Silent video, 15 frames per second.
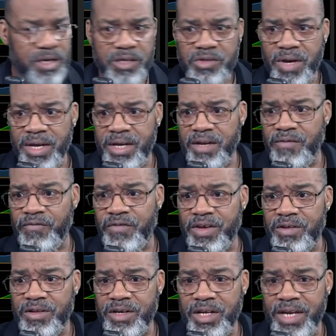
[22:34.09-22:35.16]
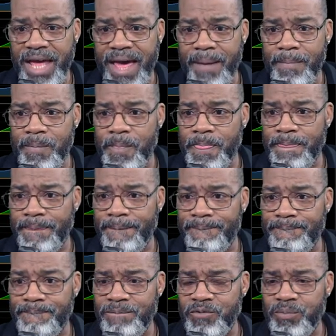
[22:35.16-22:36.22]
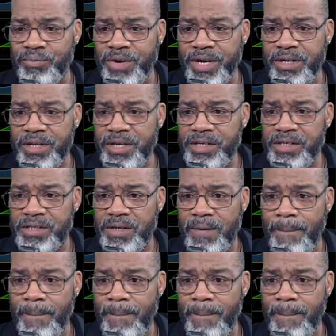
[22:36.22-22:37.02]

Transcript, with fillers: So I can get a feel. Look at that. Let's break this.